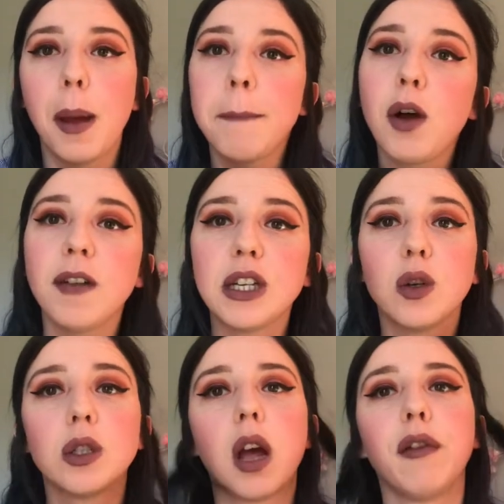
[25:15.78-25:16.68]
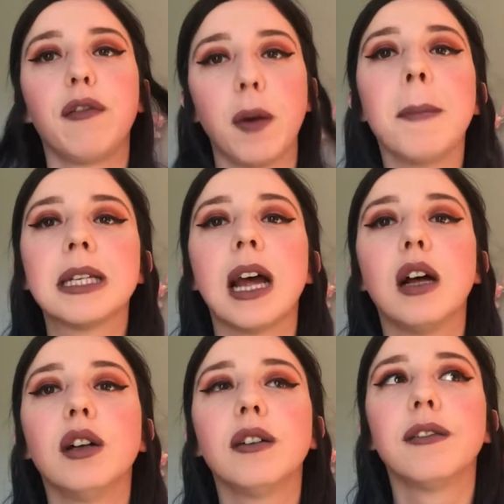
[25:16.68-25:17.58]
more videos from
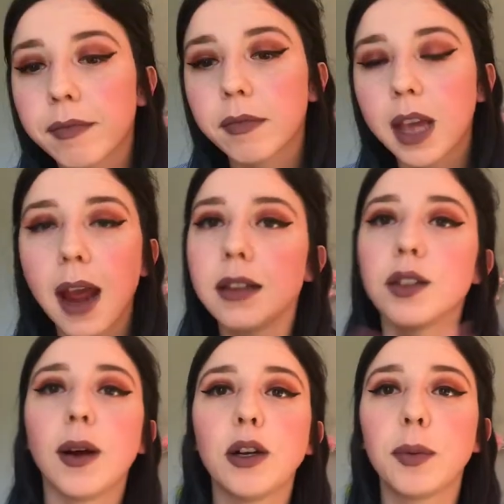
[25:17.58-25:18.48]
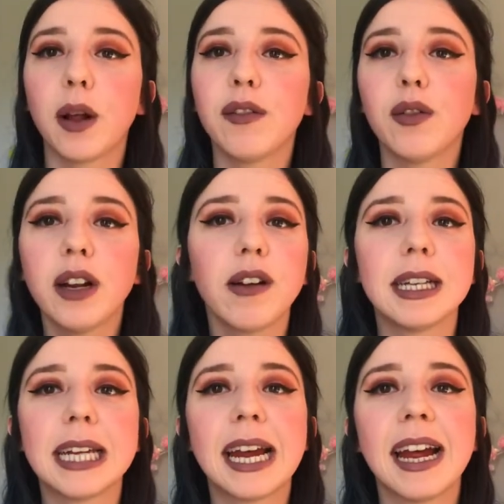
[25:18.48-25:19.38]
myself. Yeah, so I hope you all have a really
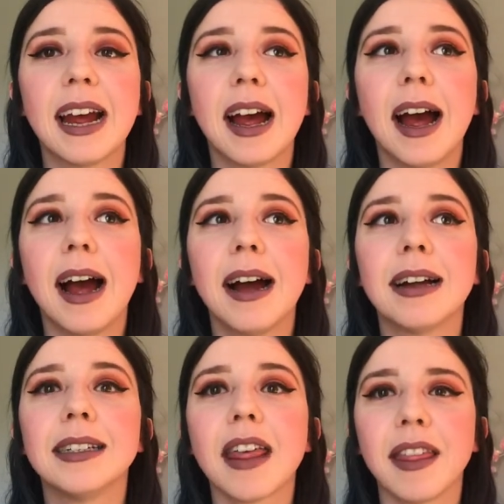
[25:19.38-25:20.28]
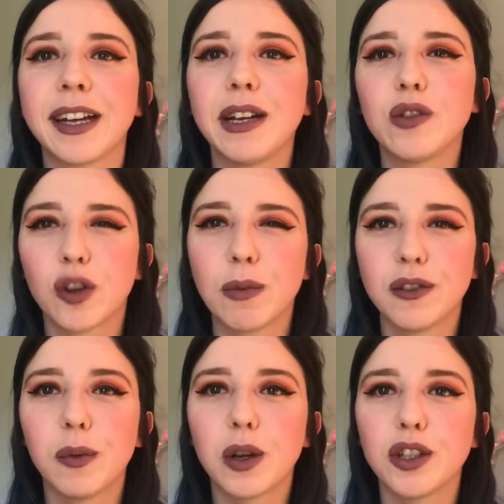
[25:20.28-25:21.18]
great day, and thank you so
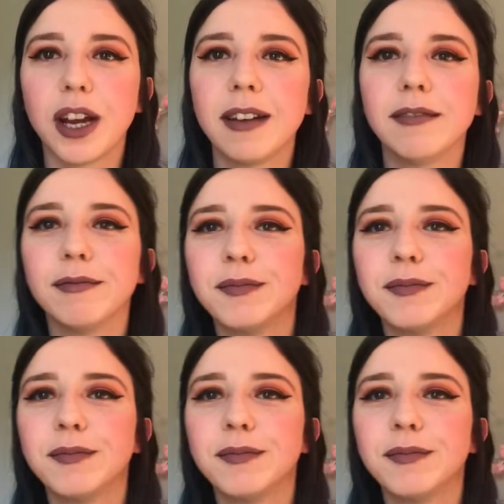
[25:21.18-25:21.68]
much for watching.